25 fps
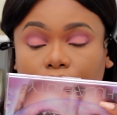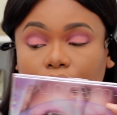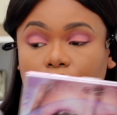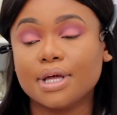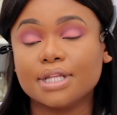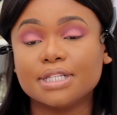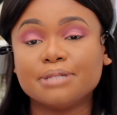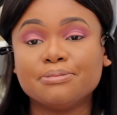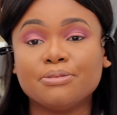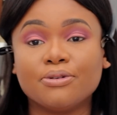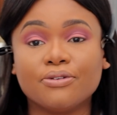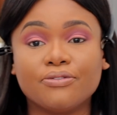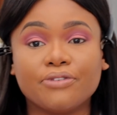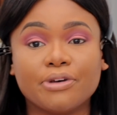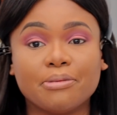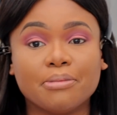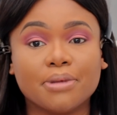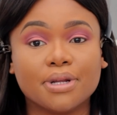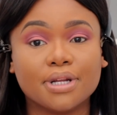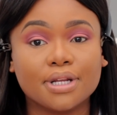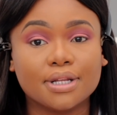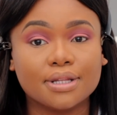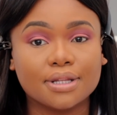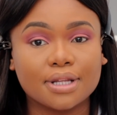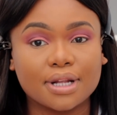That's more
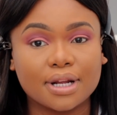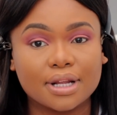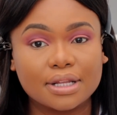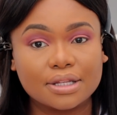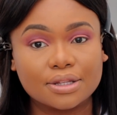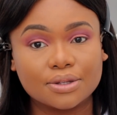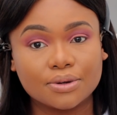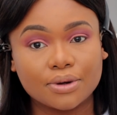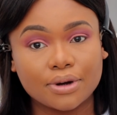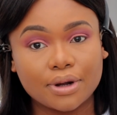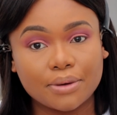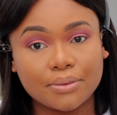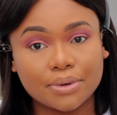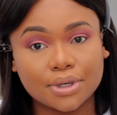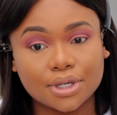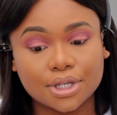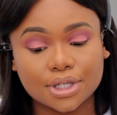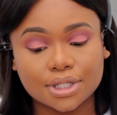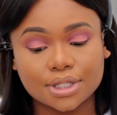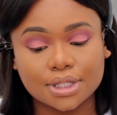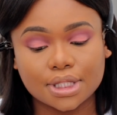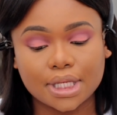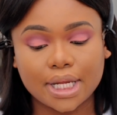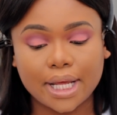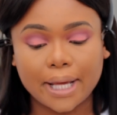feminine than I thought I would
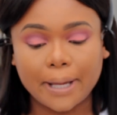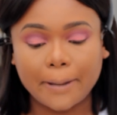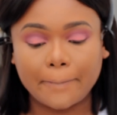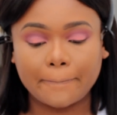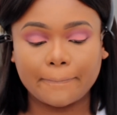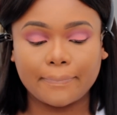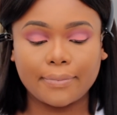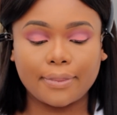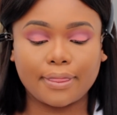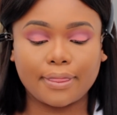look today.